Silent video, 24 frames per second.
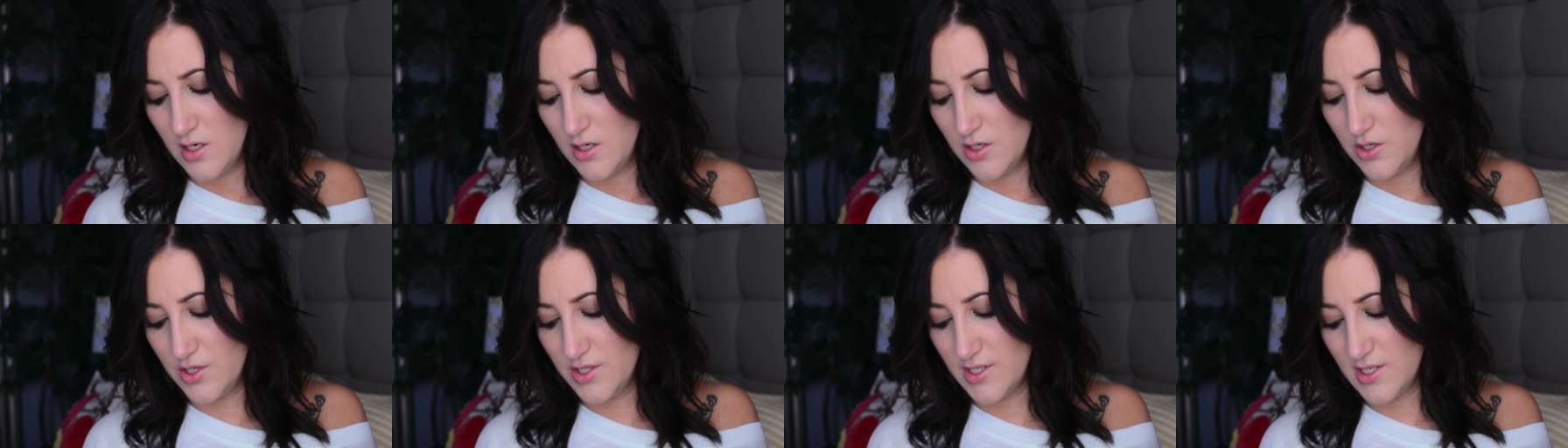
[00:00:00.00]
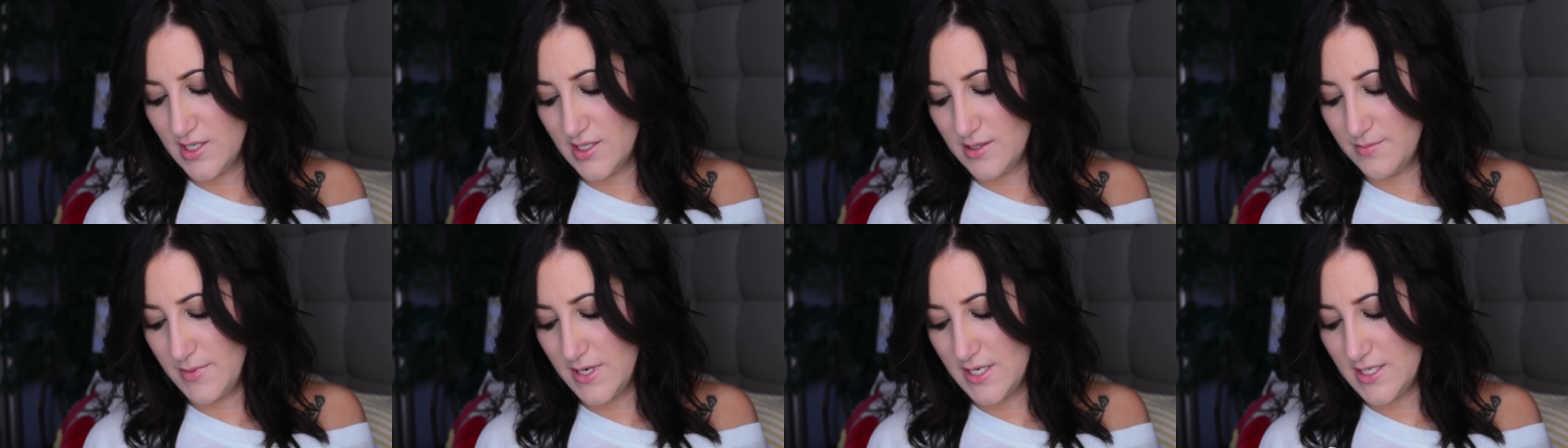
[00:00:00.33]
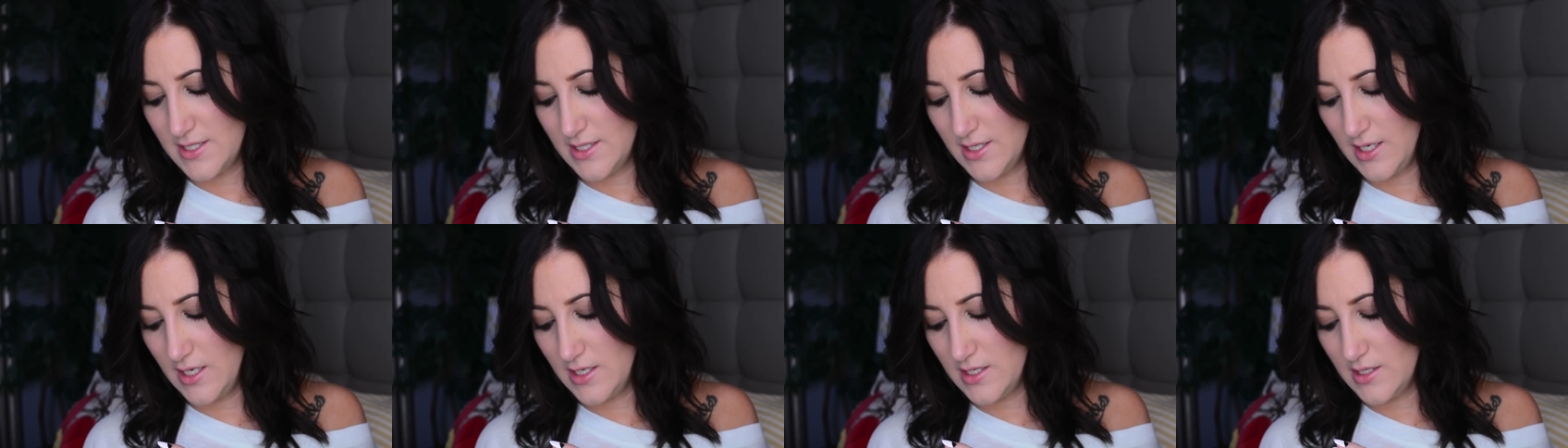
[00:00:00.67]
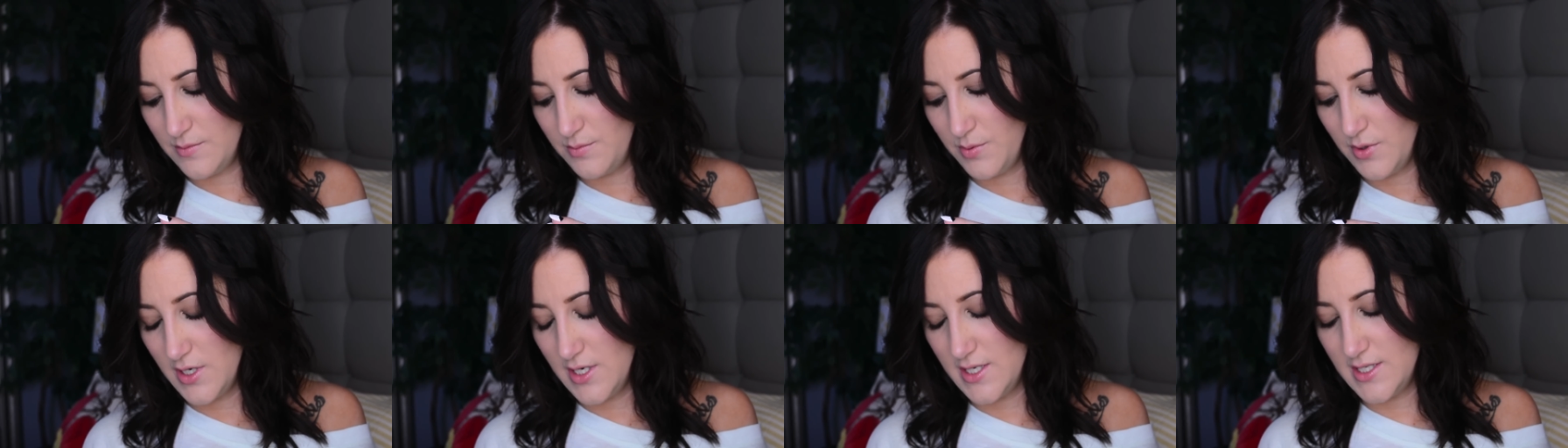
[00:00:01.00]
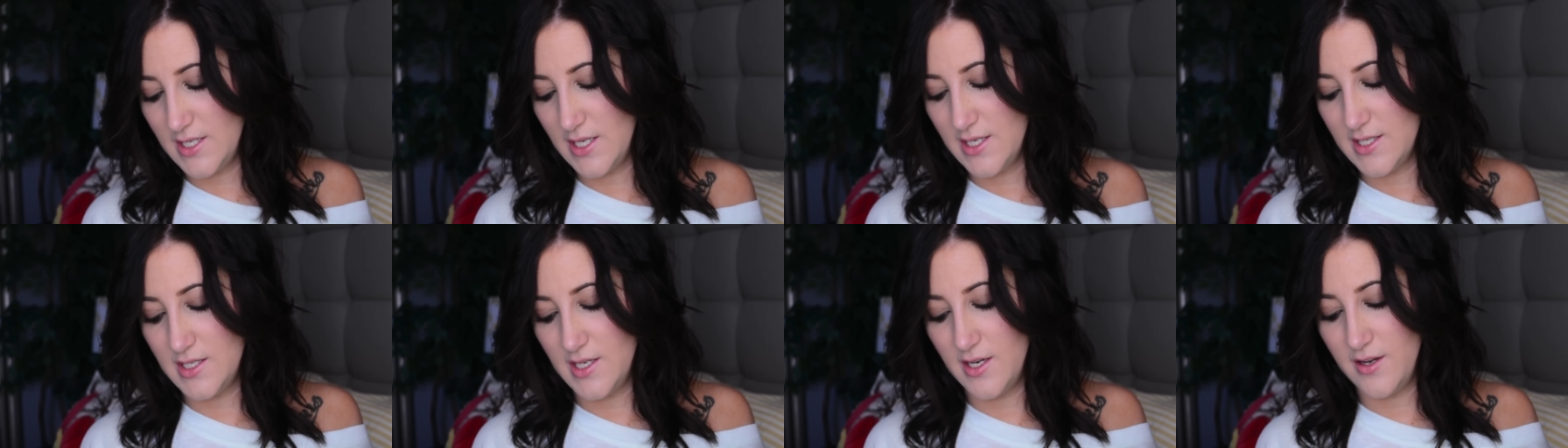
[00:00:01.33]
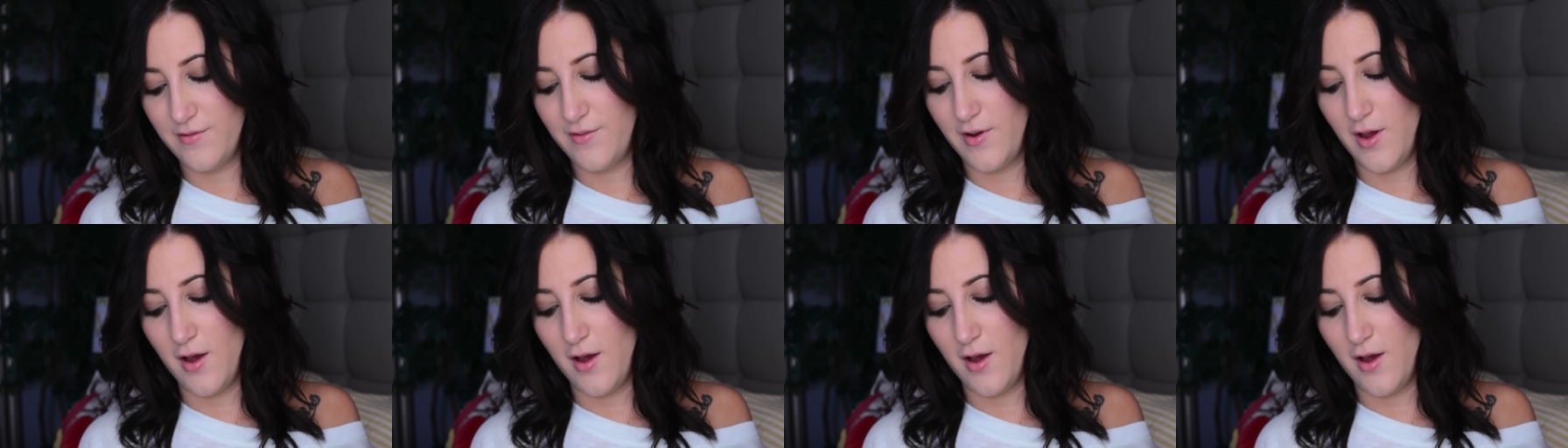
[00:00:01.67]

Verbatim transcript: just because my skin's pretty sensitive.